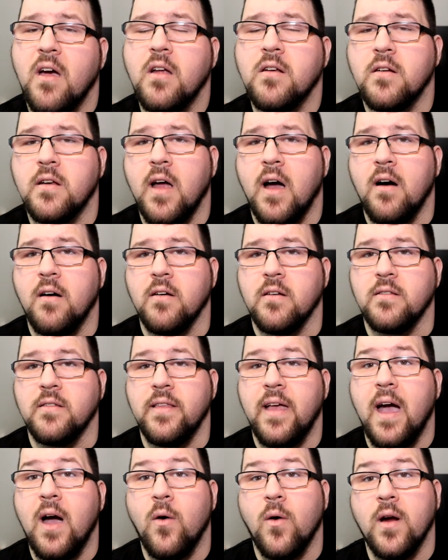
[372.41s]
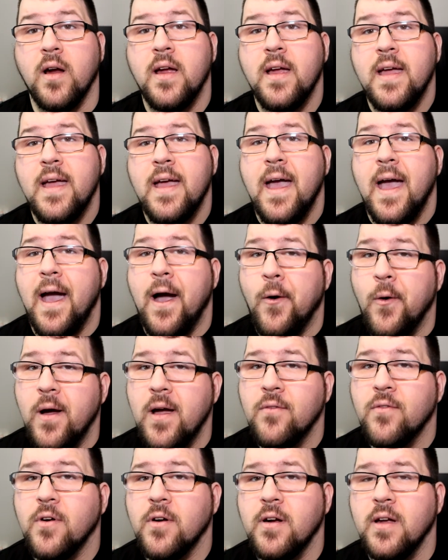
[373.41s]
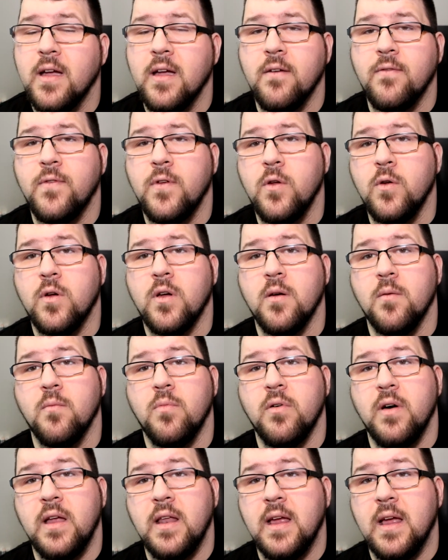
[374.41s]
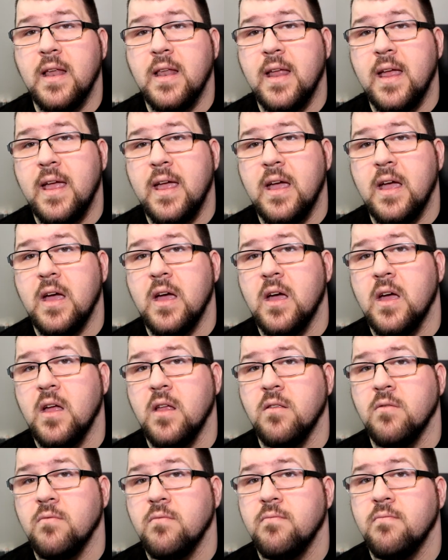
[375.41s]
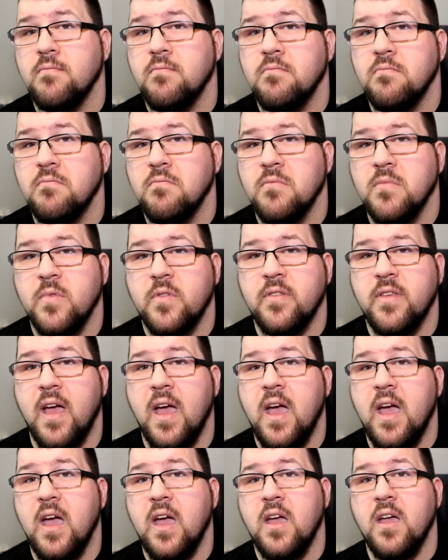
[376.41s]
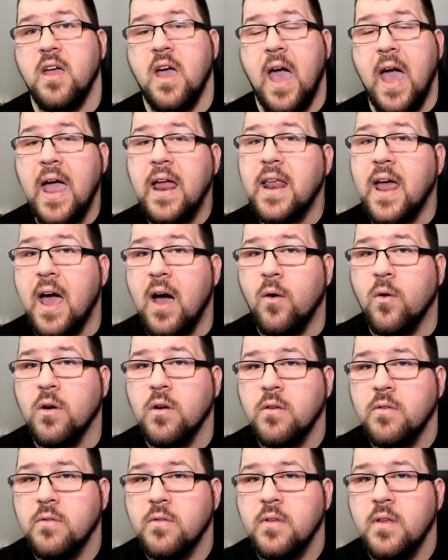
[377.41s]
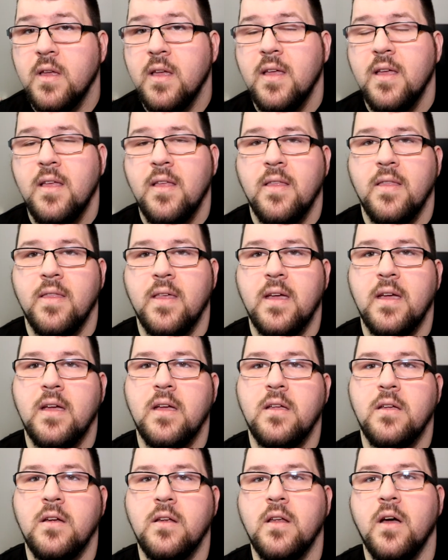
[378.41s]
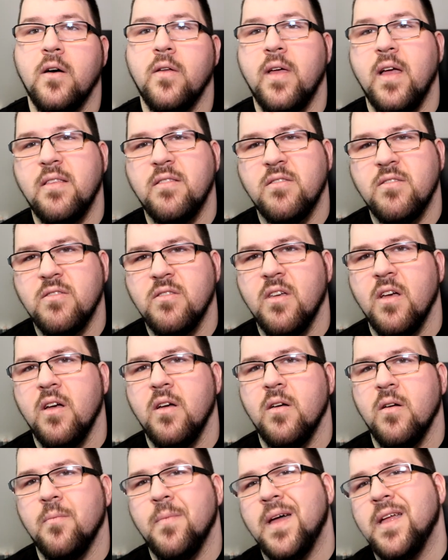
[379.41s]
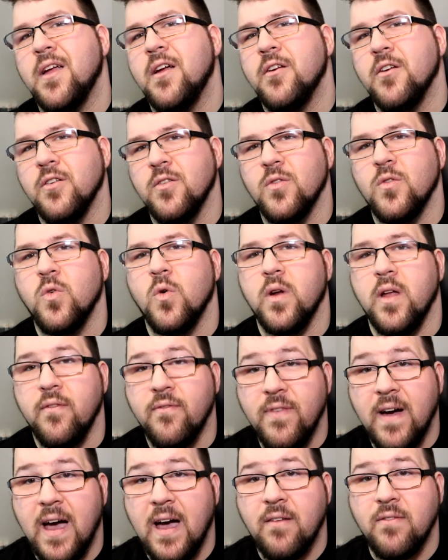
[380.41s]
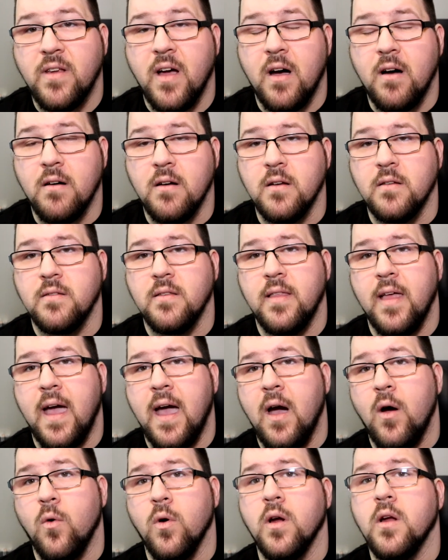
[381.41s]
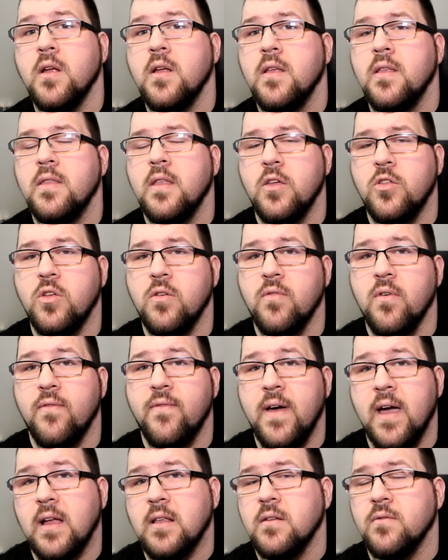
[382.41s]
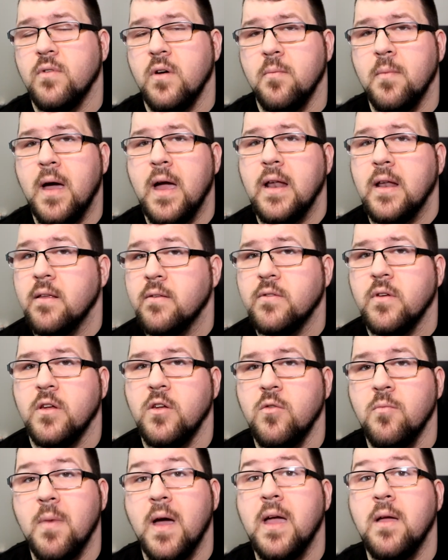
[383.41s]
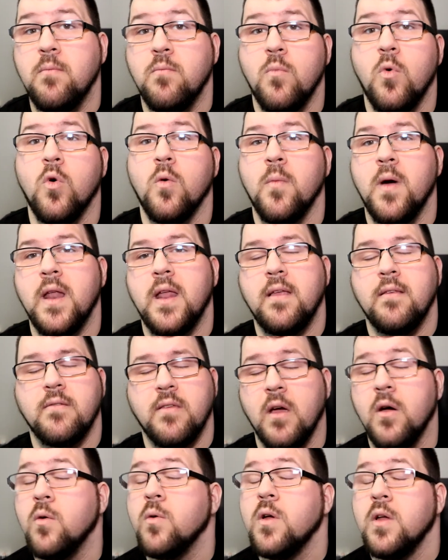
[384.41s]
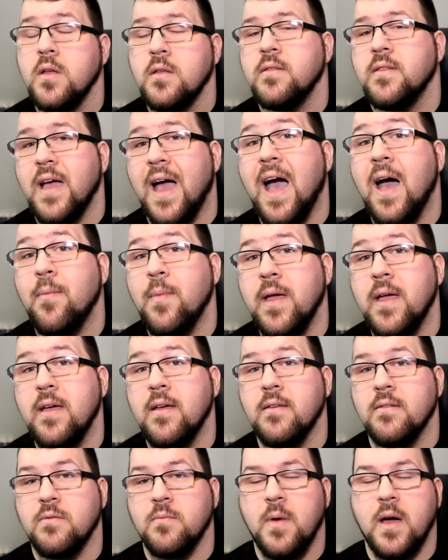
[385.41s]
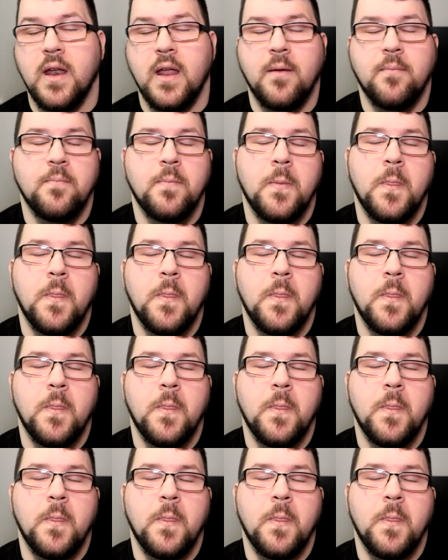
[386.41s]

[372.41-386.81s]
$100 an hour. However, if you complete it in, say, eight hours, then you know that's about $125 an hour that you've effectively made. And so you made more money. So time is money.